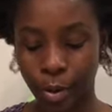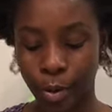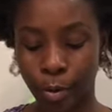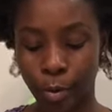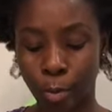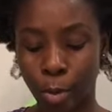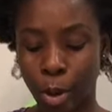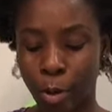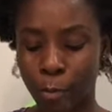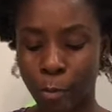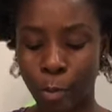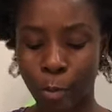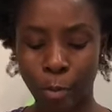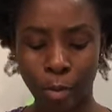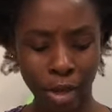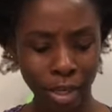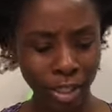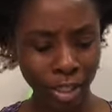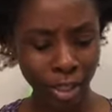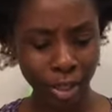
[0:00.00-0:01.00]
who have been
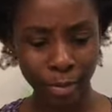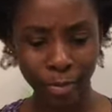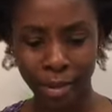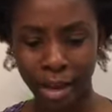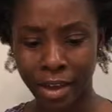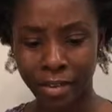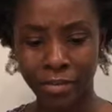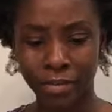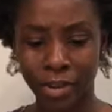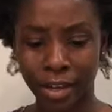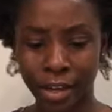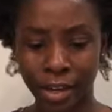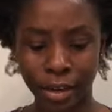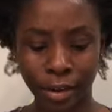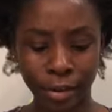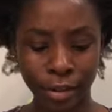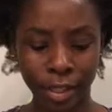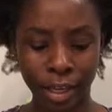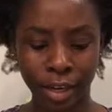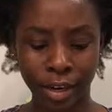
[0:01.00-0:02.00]
watching my
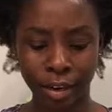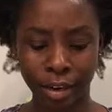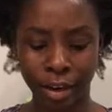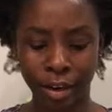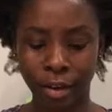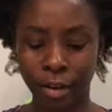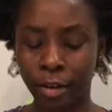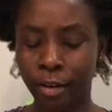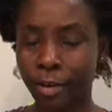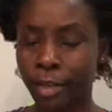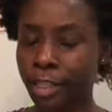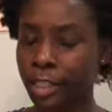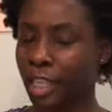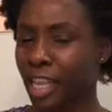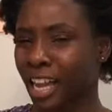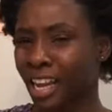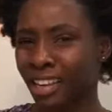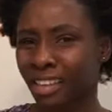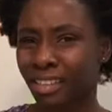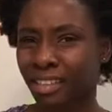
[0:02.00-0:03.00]
videos and are always
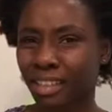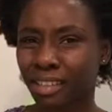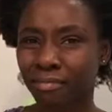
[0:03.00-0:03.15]
like,